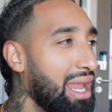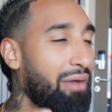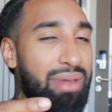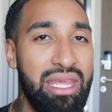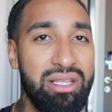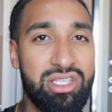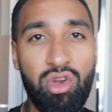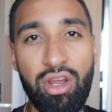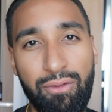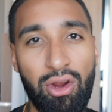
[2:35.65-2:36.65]
eating so
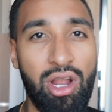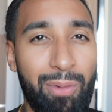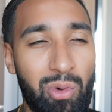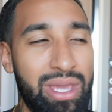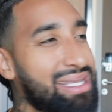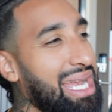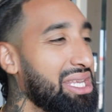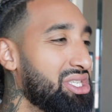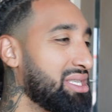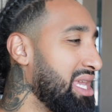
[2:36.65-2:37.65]
good for a couple weeks, I
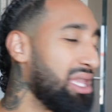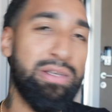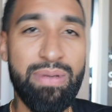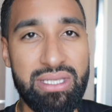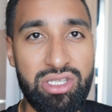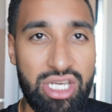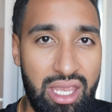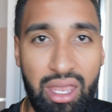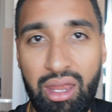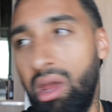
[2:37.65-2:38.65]
could just eat this piece of
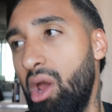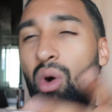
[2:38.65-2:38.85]
chicken.